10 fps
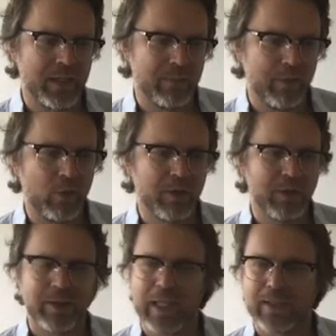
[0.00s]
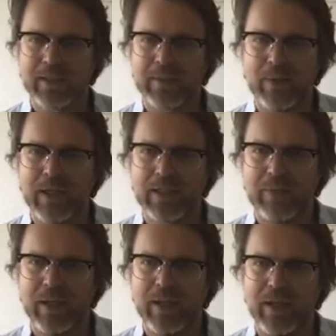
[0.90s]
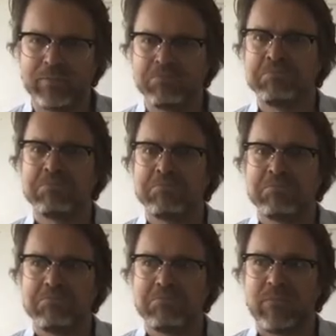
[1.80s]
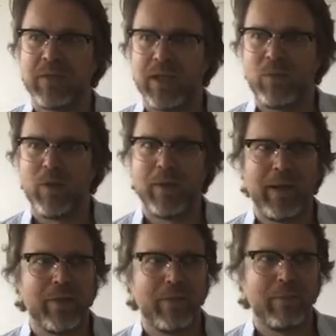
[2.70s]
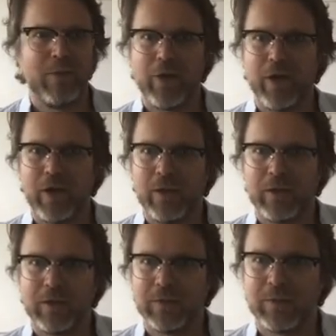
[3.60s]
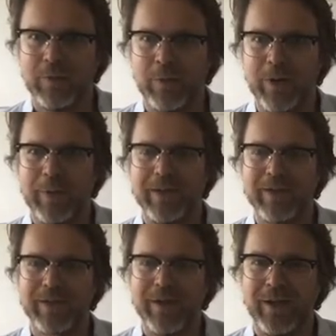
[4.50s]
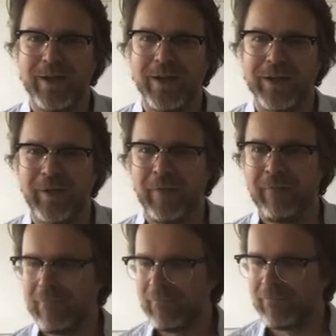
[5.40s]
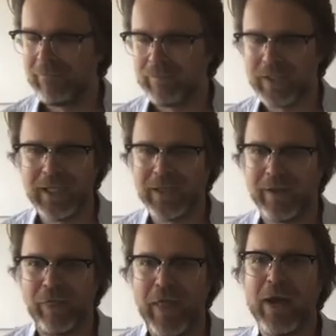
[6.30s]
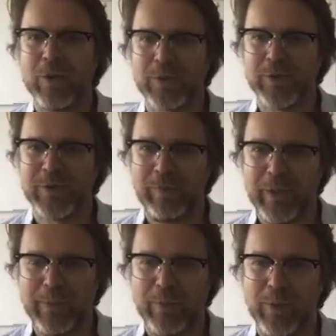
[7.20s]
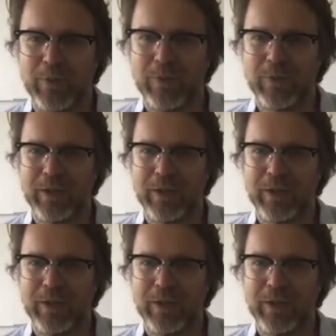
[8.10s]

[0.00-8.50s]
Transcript: important that that's expressed. But what about the murder? What about this guy killing thousands of people?